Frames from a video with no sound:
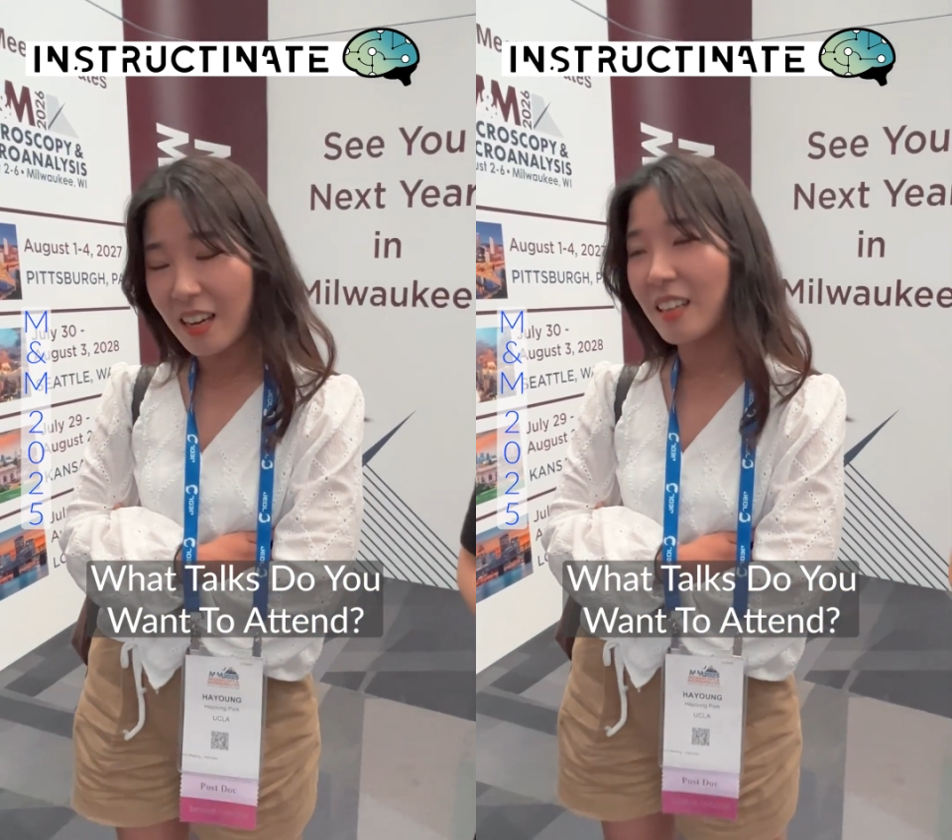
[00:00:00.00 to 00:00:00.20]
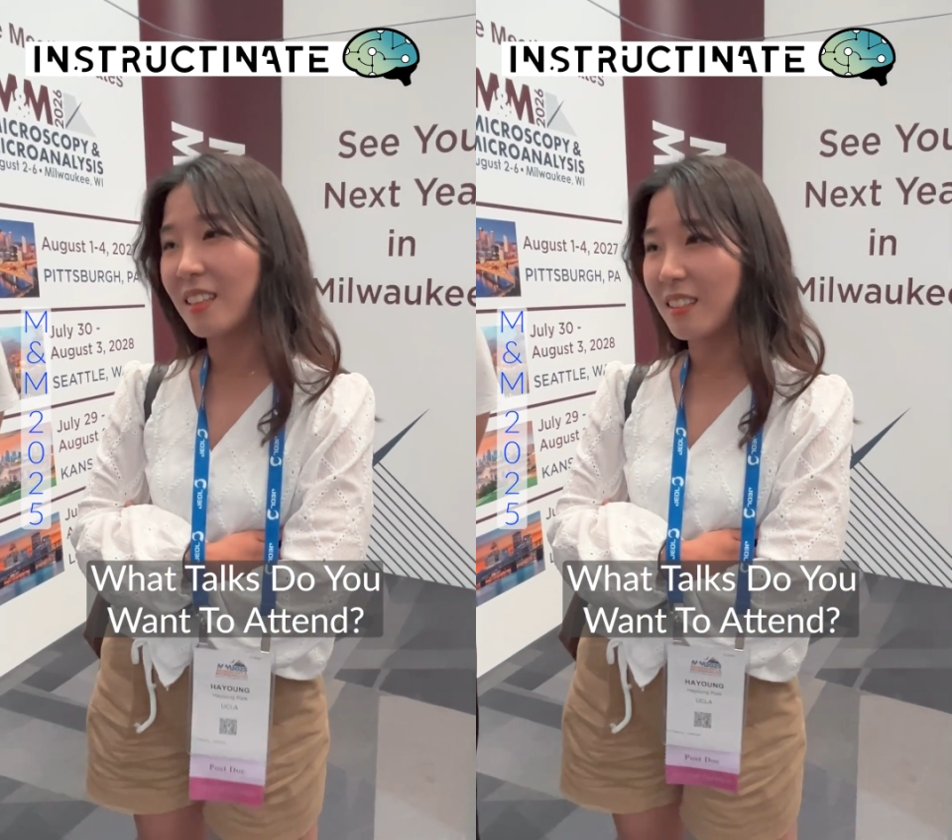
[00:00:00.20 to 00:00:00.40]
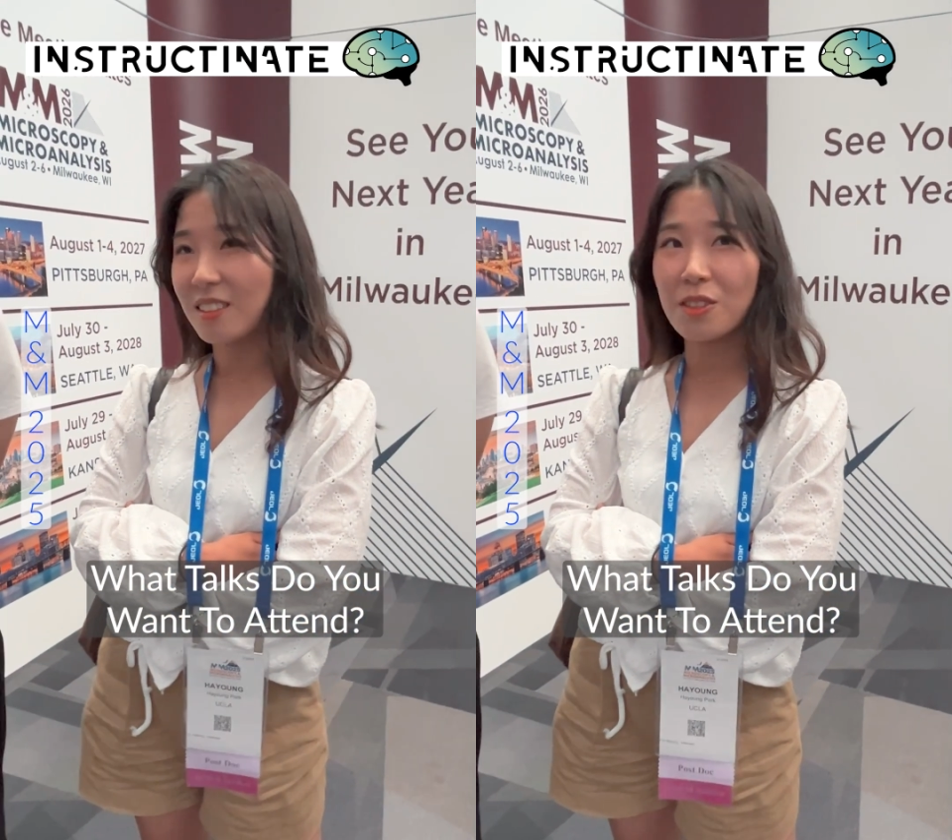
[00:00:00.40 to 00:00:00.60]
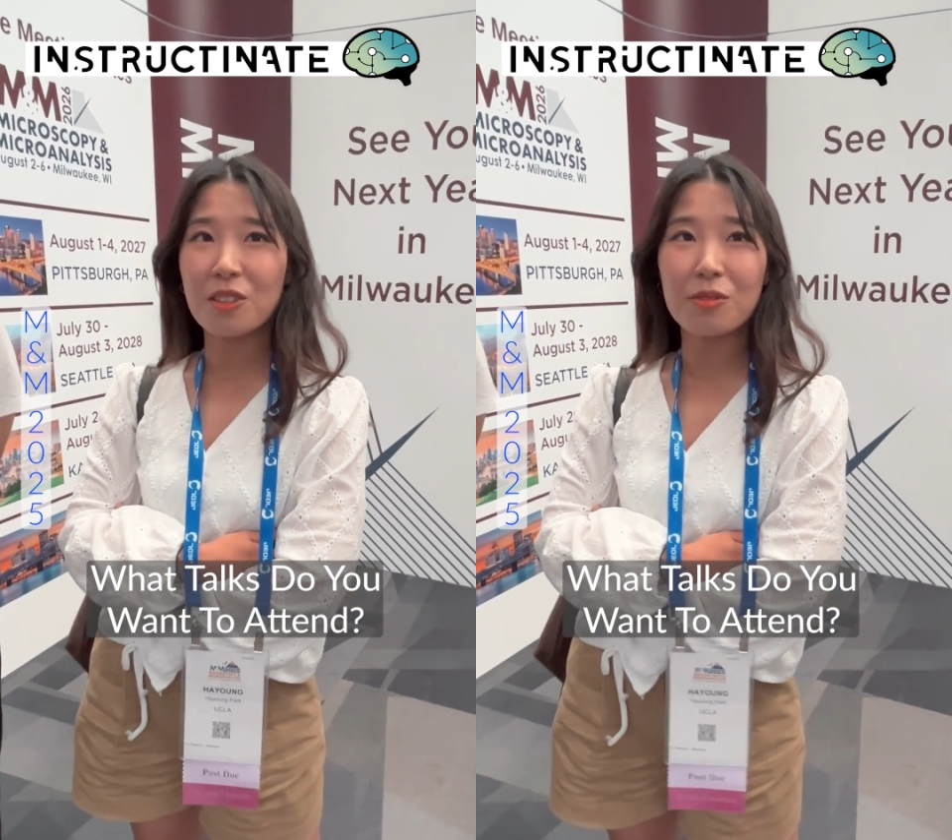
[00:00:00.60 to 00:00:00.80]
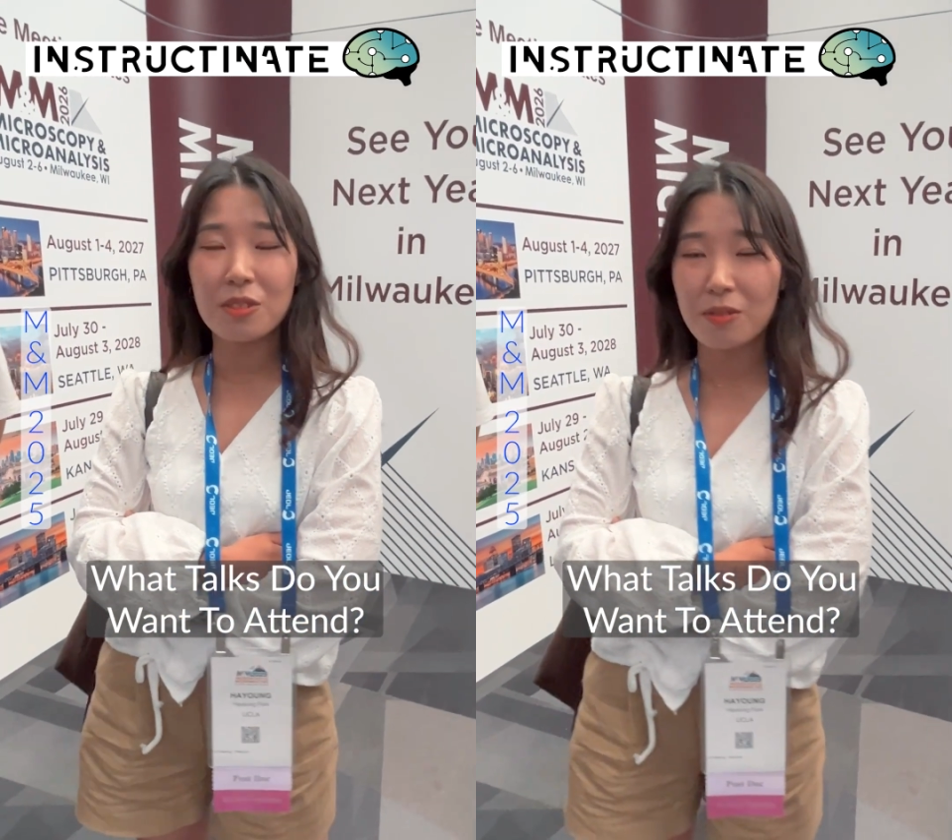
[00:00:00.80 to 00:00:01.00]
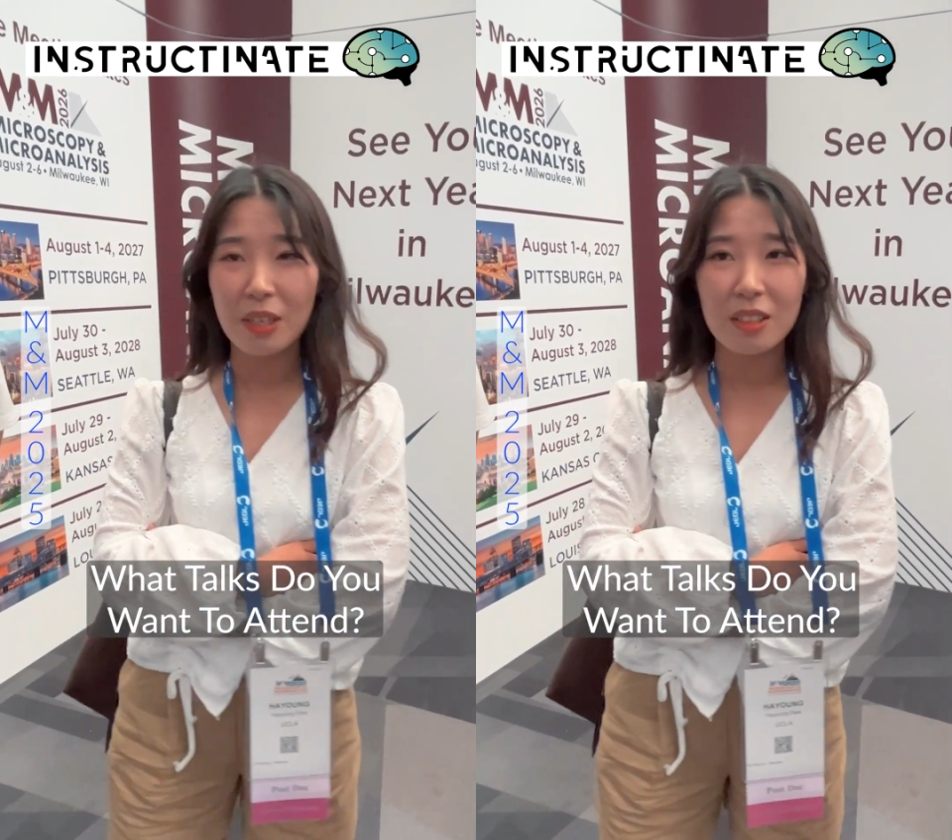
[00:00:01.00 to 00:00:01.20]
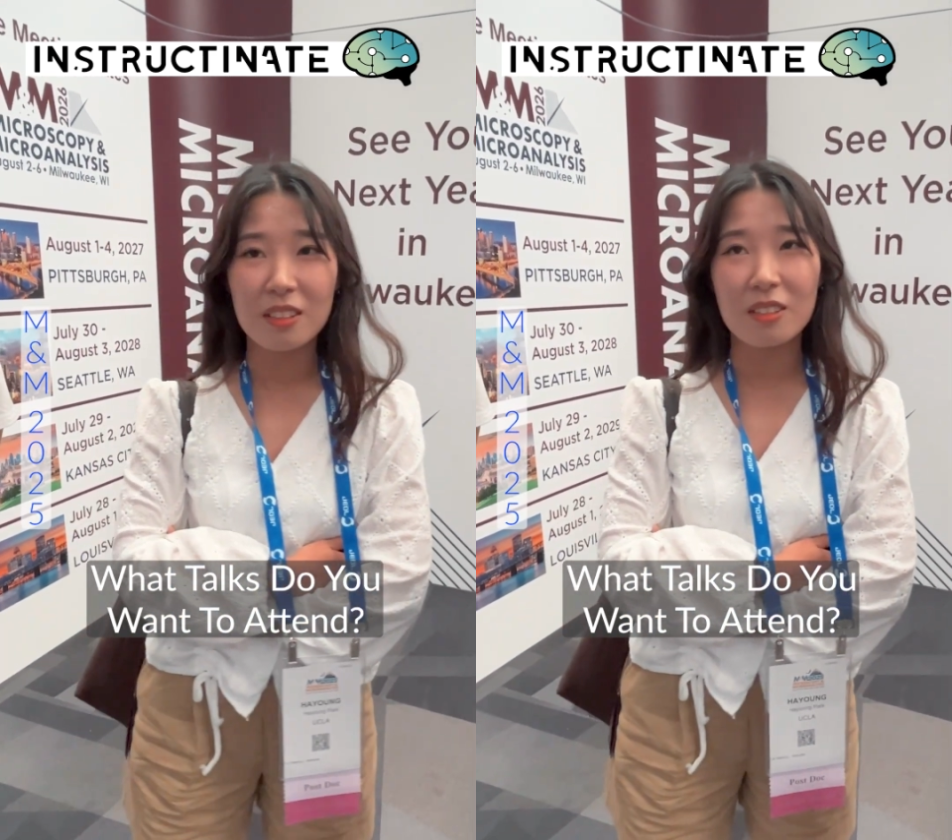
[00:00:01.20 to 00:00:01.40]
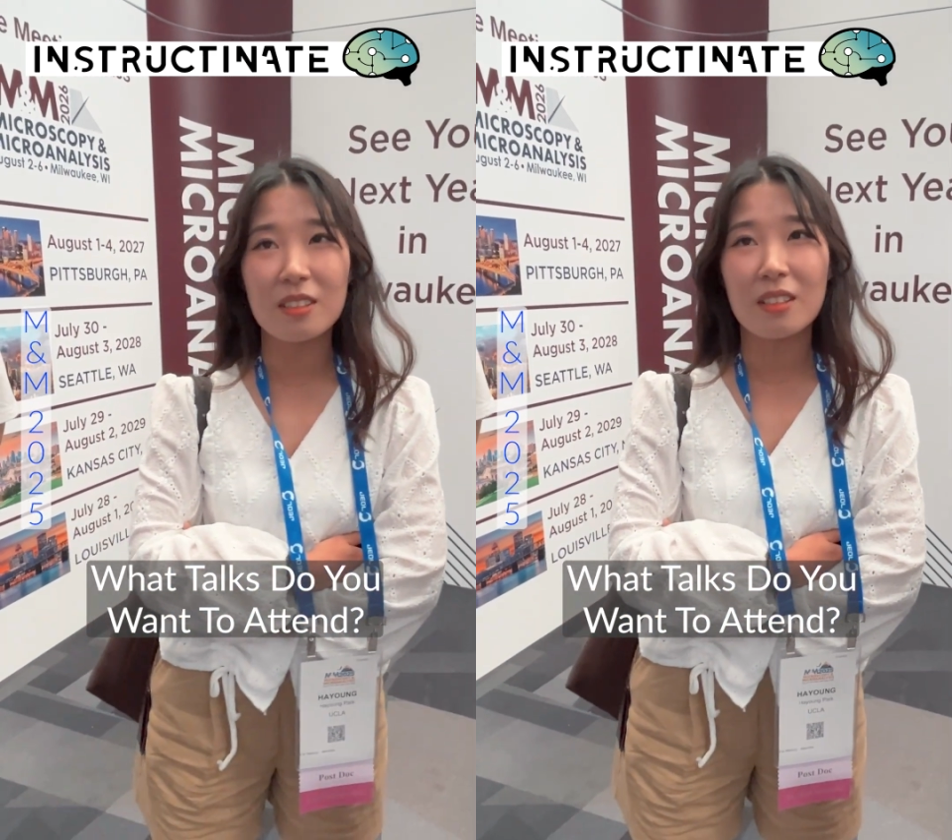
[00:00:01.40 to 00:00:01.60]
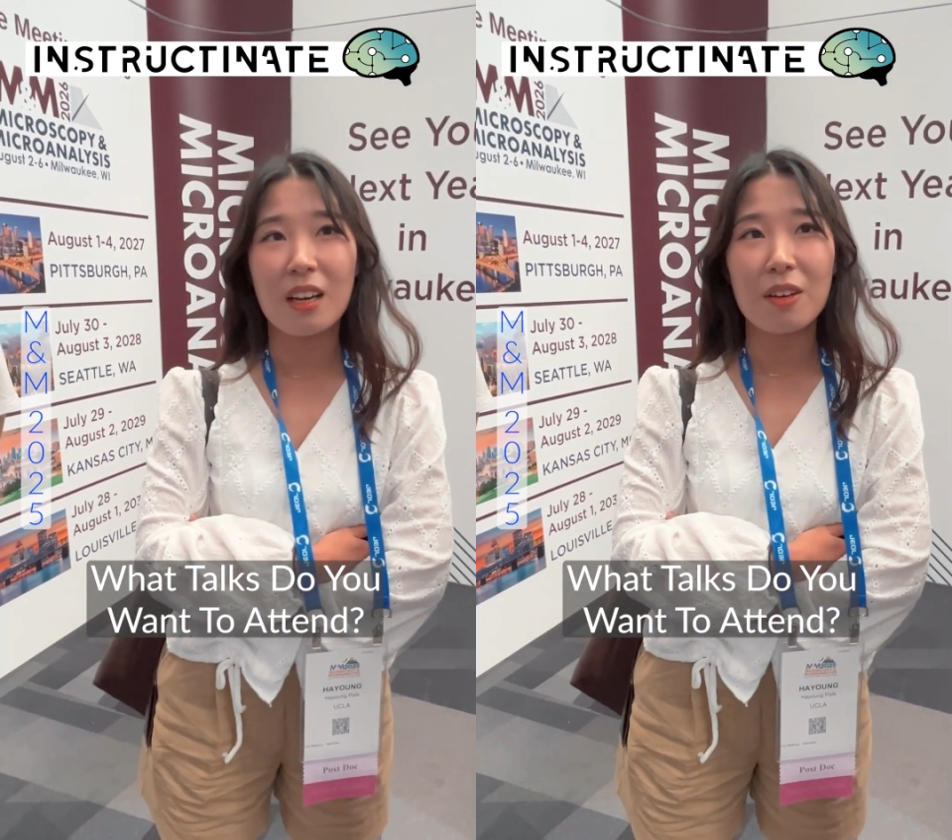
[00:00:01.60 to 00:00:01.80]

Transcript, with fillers: Yeah, so it was very interesting.